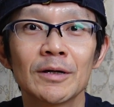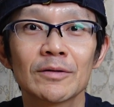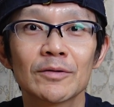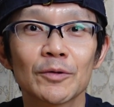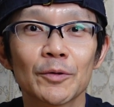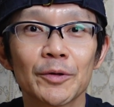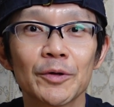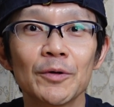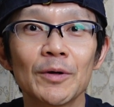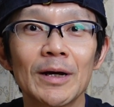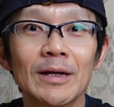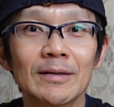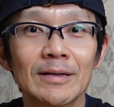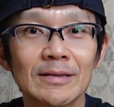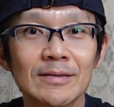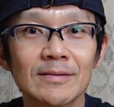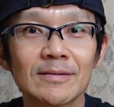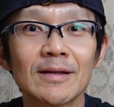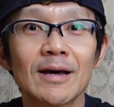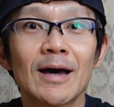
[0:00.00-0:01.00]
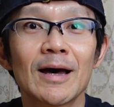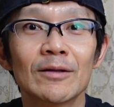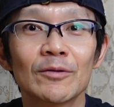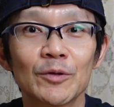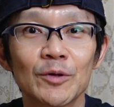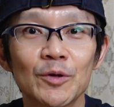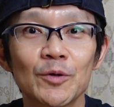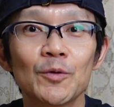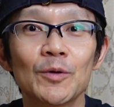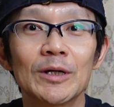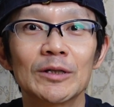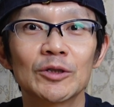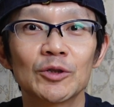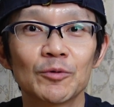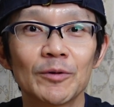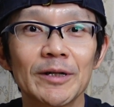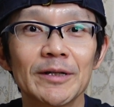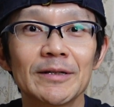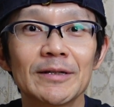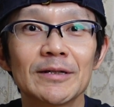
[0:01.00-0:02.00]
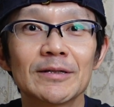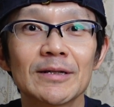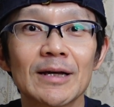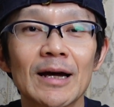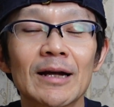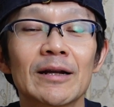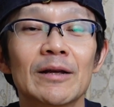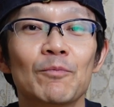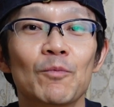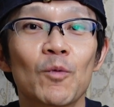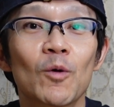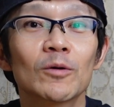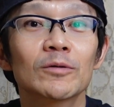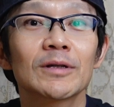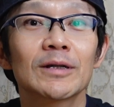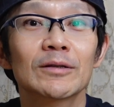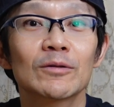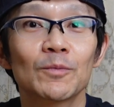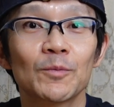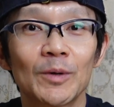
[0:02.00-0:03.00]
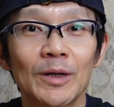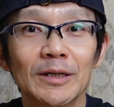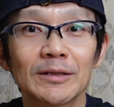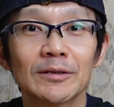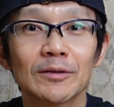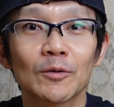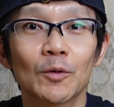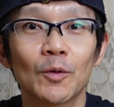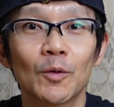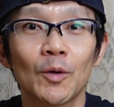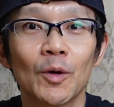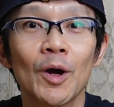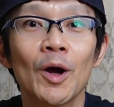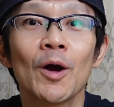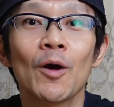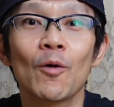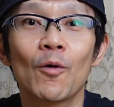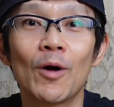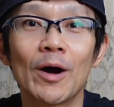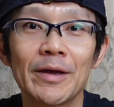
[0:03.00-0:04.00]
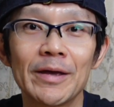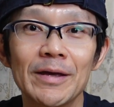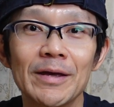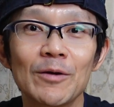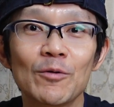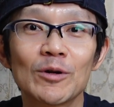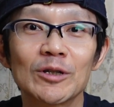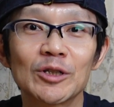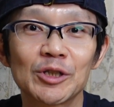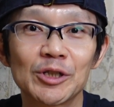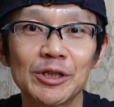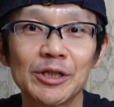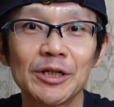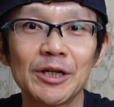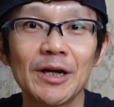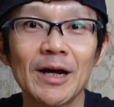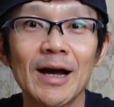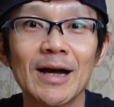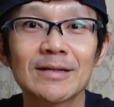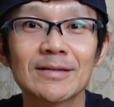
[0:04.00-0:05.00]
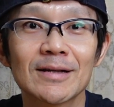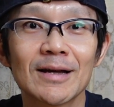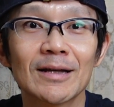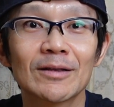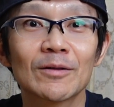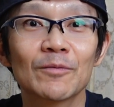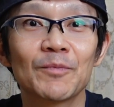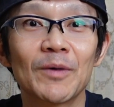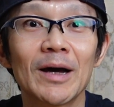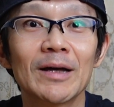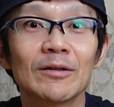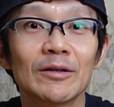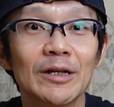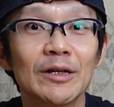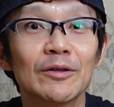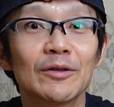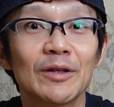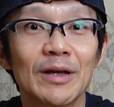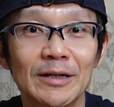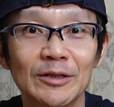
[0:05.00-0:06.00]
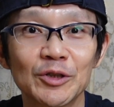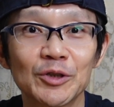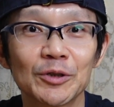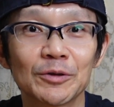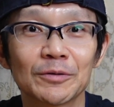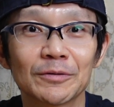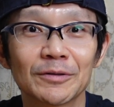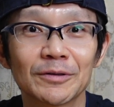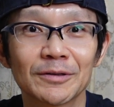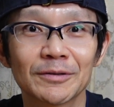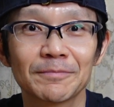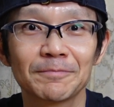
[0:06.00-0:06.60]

so you understand you are treated an important person, or he or she has got bad intentions.